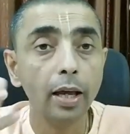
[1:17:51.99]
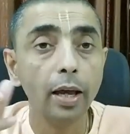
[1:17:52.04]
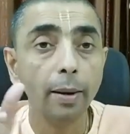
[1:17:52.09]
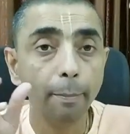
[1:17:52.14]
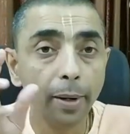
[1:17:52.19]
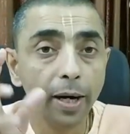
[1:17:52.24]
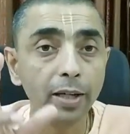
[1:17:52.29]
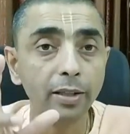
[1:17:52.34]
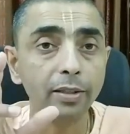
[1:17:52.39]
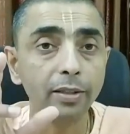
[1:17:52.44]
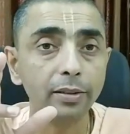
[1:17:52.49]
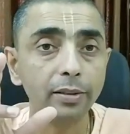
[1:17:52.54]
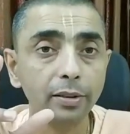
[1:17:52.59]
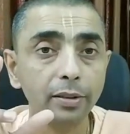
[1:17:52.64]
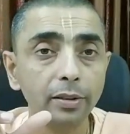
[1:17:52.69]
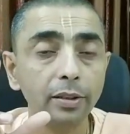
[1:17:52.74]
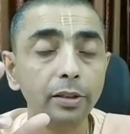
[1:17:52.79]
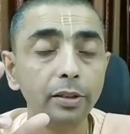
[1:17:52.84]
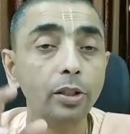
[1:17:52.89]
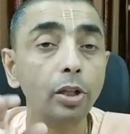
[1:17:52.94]
But
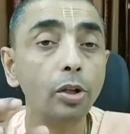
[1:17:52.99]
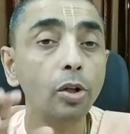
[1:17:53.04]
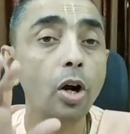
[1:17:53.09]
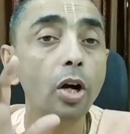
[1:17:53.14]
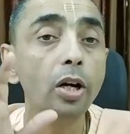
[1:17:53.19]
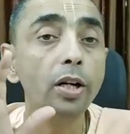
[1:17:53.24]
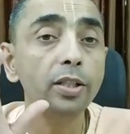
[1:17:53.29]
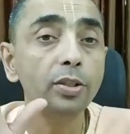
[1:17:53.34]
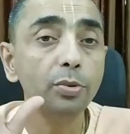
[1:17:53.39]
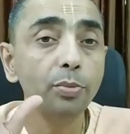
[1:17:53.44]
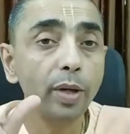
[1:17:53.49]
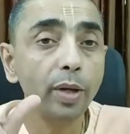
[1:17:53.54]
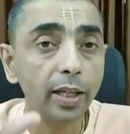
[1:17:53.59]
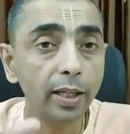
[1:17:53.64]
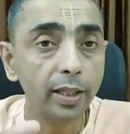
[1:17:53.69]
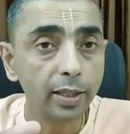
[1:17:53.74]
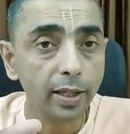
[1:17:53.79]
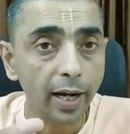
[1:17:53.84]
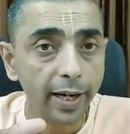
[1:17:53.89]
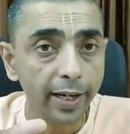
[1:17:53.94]
the Lord is very
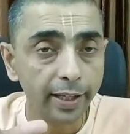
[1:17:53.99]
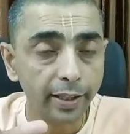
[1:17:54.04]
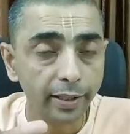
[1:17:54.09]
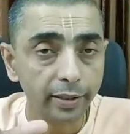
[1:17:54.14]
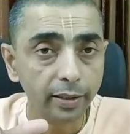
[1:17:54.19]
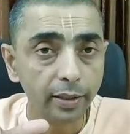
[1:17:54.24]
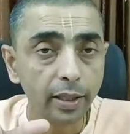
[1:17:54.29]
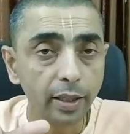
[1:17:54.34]
kind.